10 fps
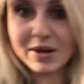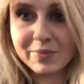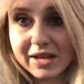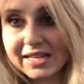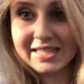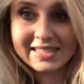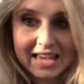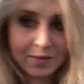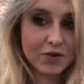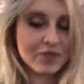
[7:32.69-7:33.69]
And because it's
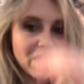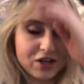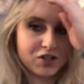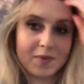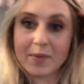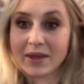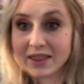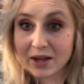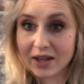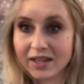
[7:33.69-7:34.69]
camouflaged, maybe
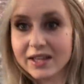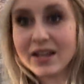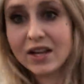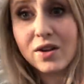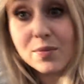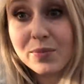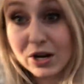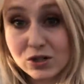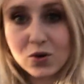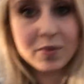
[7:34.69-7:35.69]
the
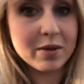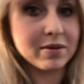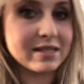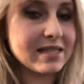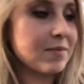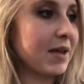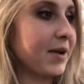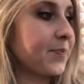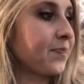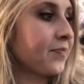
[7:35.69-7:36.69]
bears won't be able to see me.
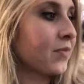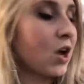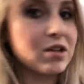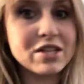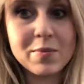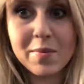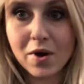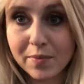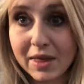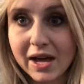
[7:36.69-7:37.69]
I'll tell my
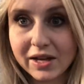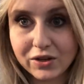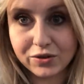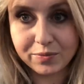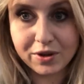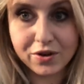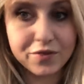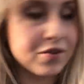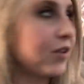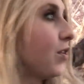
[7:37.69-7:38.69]
mom that and it'll make her
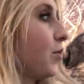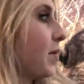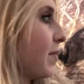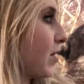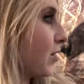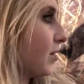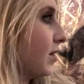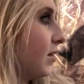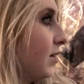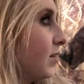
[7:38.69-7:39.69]
feel a little bit better.
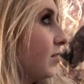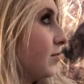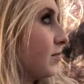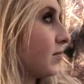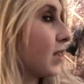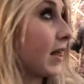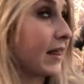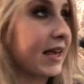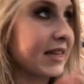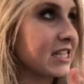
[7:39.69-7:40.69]
Not like
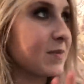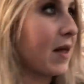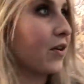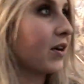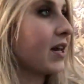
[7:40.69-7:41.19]
they can smell or